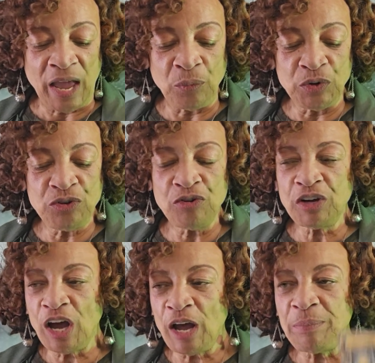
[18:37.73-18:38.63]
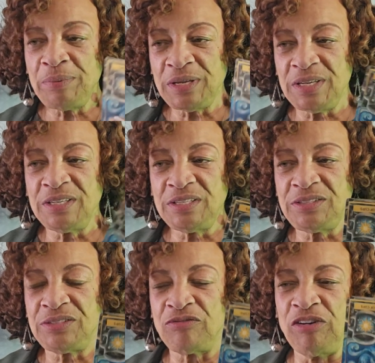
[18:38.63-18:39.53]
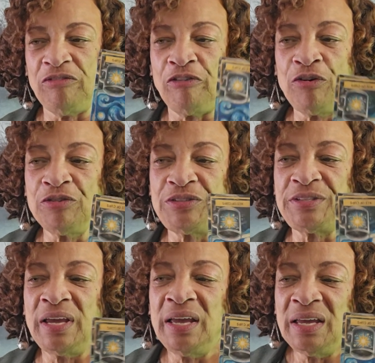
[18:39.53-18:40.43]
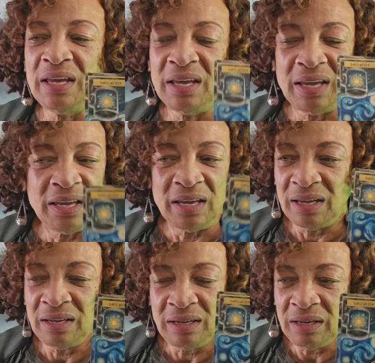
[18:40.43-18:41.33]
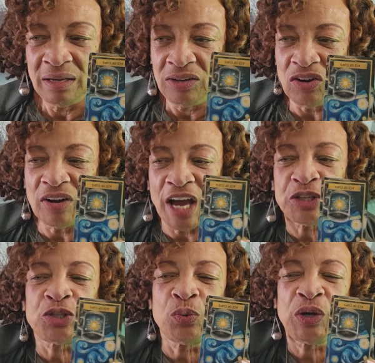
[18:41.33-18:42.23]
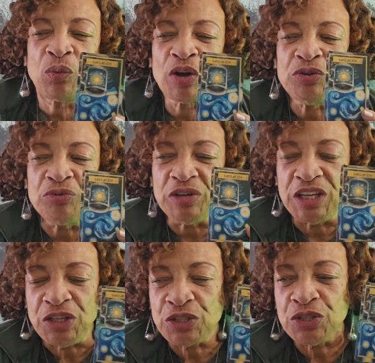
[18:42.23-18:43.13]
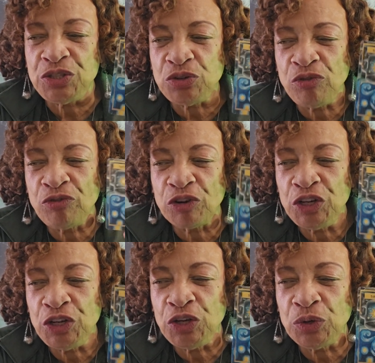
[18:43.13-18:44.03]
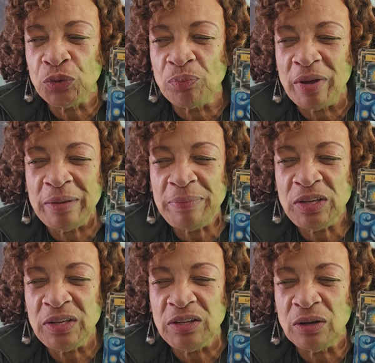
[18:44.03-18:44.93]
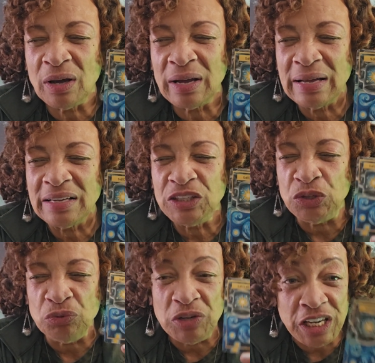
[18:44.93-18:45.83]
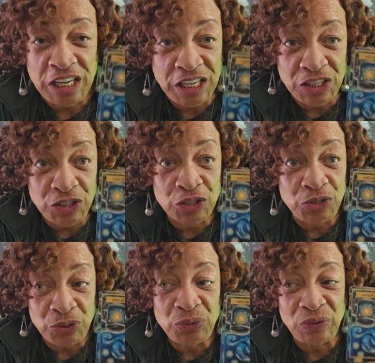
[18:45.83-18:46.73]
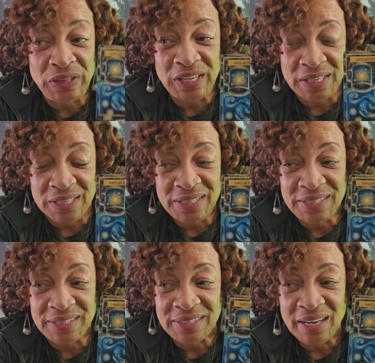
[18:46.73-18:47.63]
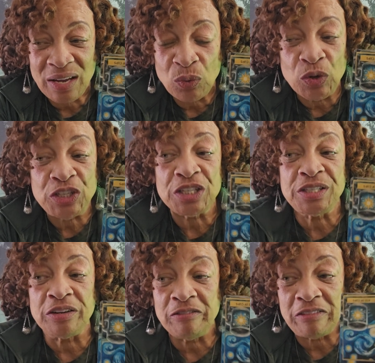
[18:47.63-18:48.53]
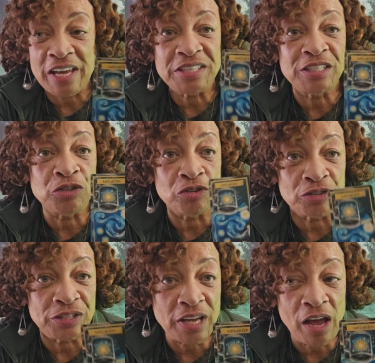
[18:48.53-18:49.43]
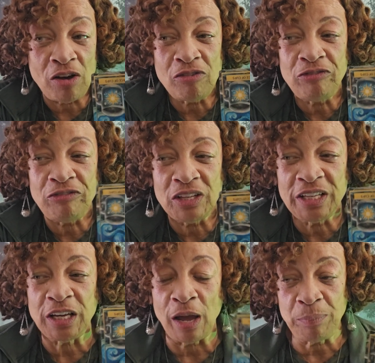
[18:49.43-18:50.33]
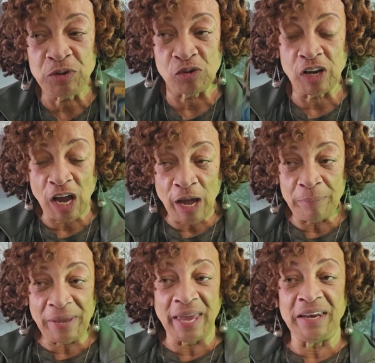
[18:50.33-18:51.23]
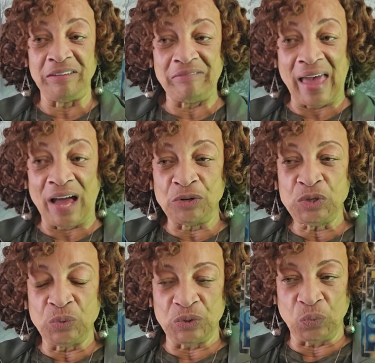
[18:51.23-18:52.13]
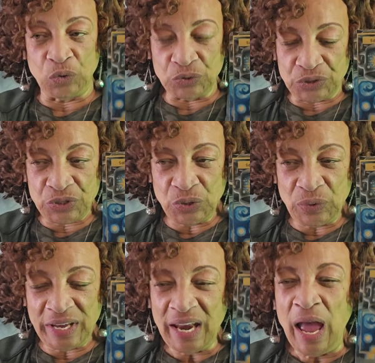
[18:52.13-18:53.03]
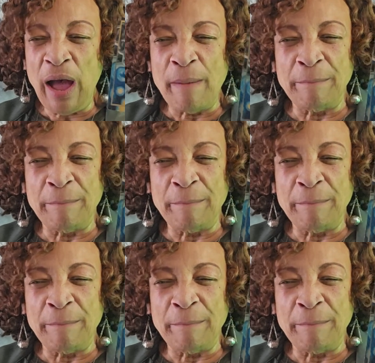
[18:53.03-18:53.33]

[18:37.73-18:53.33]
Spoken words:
And when your cup is reversed, you're not doing what you need to do for you. Maybe you need to do this, which is invest in yourself, filling up your cup, adding value and worth to it.